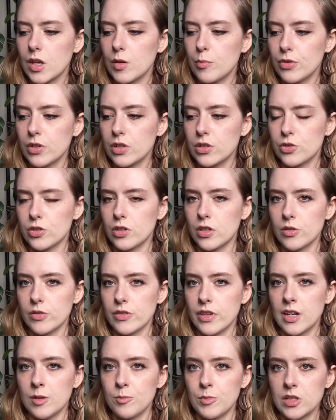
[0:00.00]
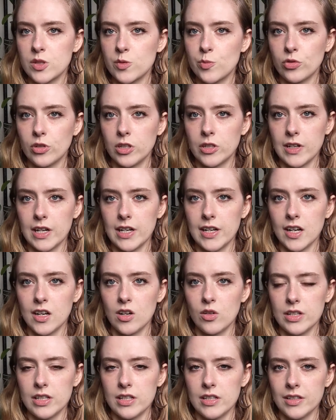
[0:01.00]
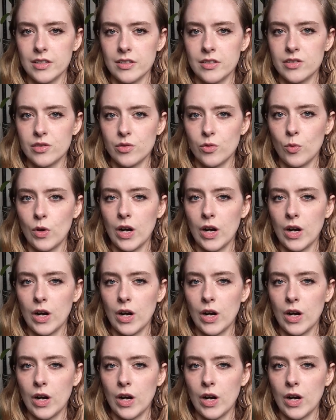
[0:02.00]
book genre that I'm exploring right now is